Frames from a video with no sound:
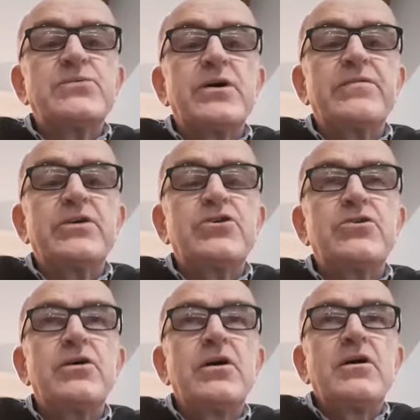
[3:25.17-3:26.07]
We have a
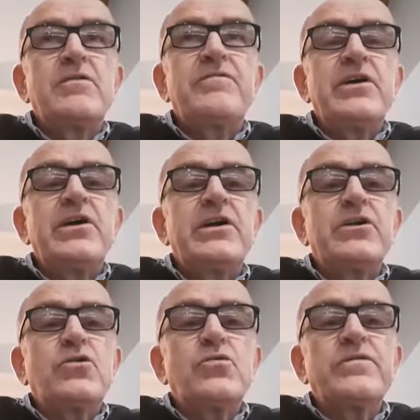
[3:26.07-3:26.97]
new
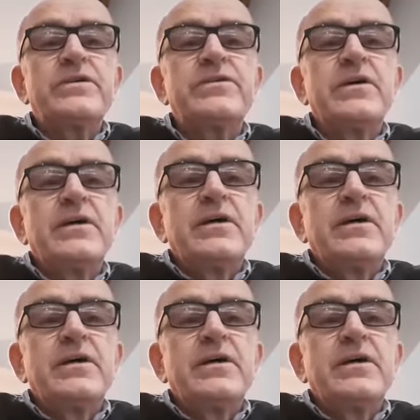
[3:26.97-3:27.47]
variant, COVID,